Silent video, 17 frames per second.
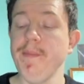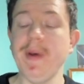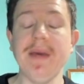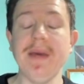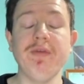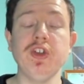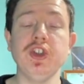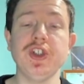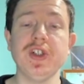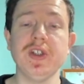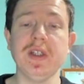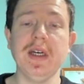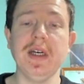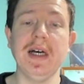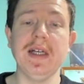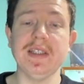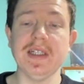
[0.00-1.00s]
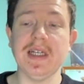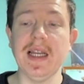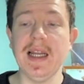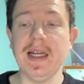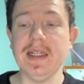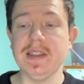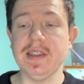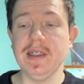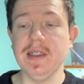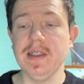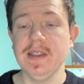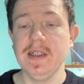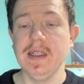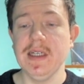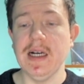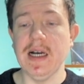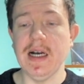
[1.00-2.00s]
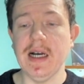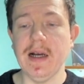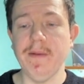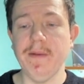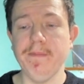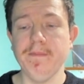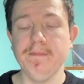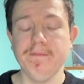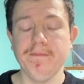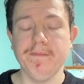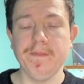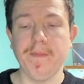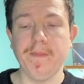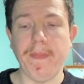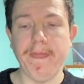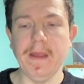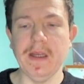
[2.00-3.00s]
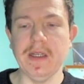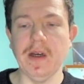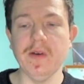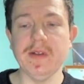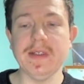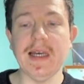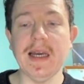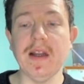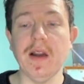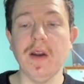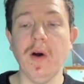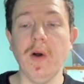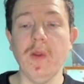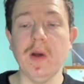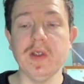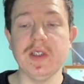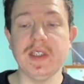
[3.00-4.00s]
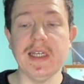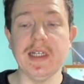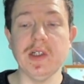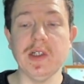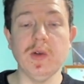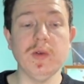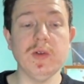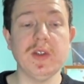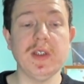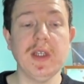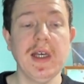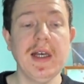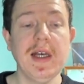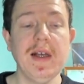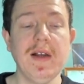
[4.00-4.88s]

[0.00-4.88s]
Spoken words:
But even just as a collector, getting a lot of those singles.